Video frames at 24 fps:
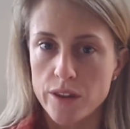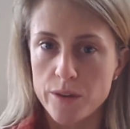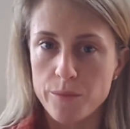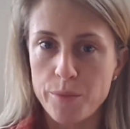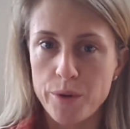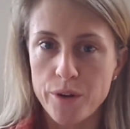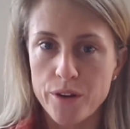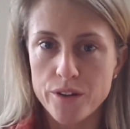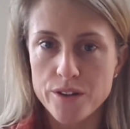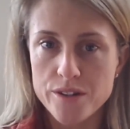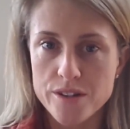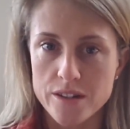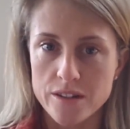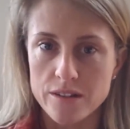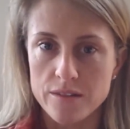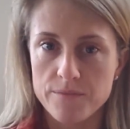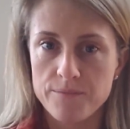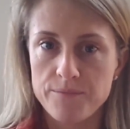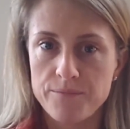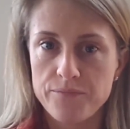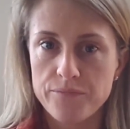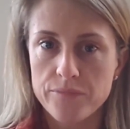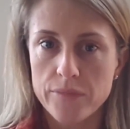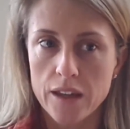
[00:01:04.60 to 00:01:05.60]
with the
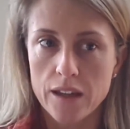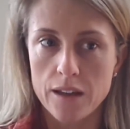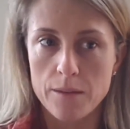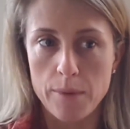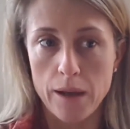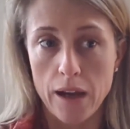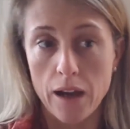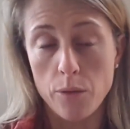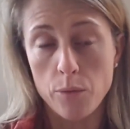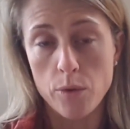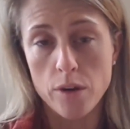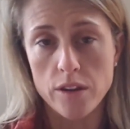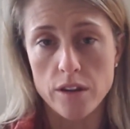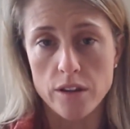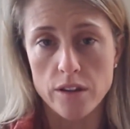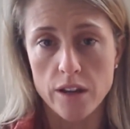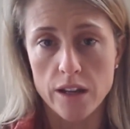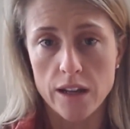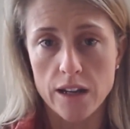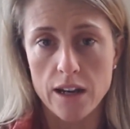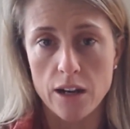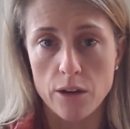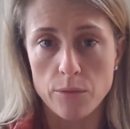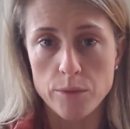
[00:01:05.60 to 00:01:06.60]
person about whether
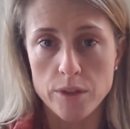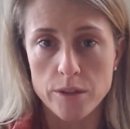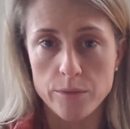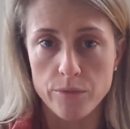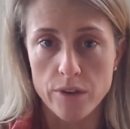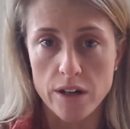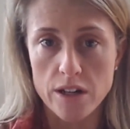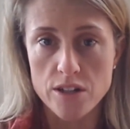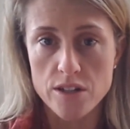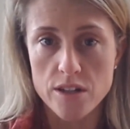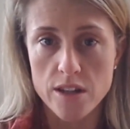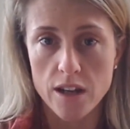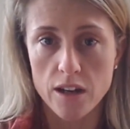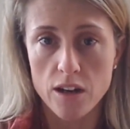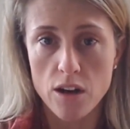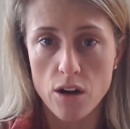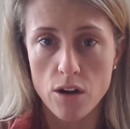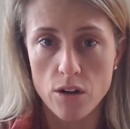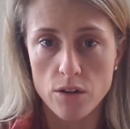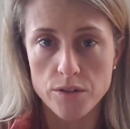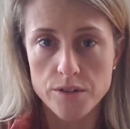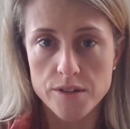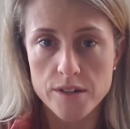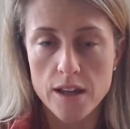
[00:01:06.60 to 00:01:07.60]
you can help them reach their
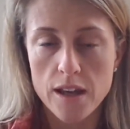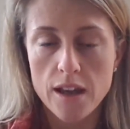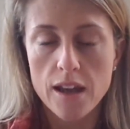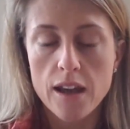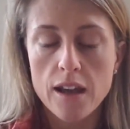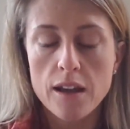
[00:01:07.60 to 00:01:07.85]
goals.